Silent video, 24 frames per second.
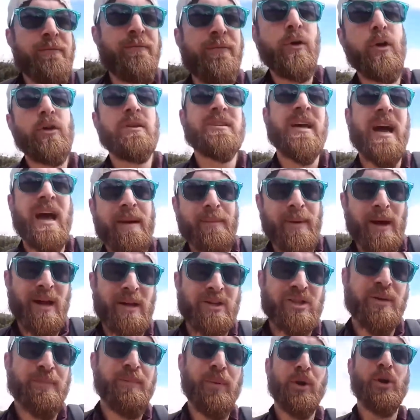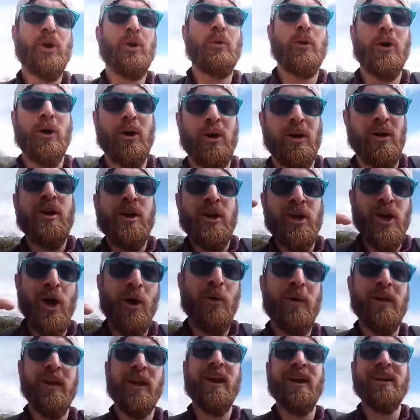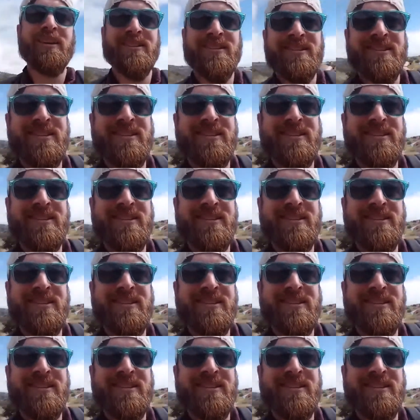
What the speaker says: full-time entrepreneur going on